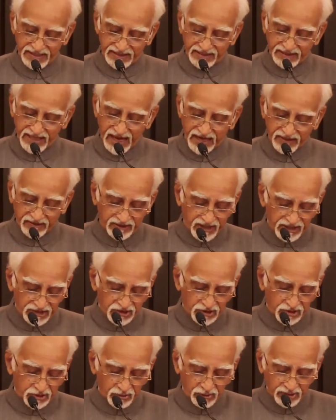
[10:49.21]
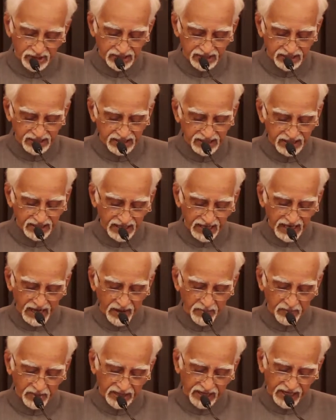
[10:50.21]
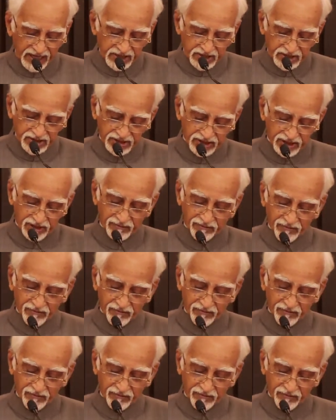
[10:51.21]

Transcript: that this unity emanates